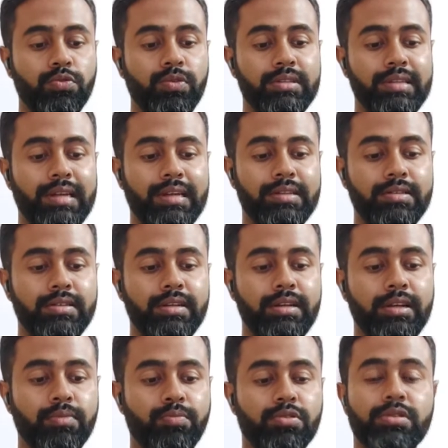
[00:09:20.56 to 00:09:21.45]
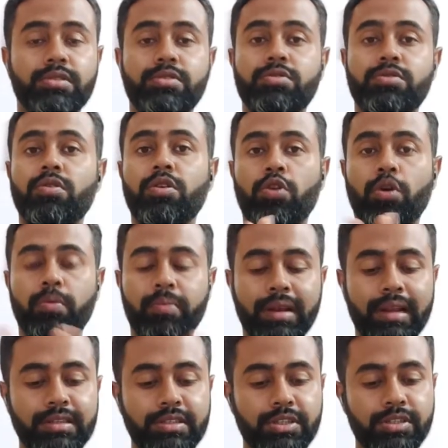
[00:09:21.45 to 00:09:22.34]
statistical process called
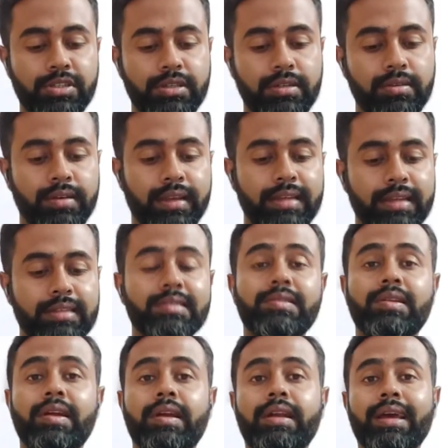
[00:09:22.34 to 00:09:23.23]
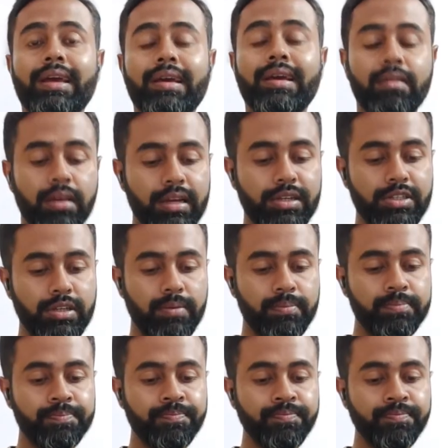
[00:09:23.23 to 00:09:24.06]
normalization. Next is data aggregation.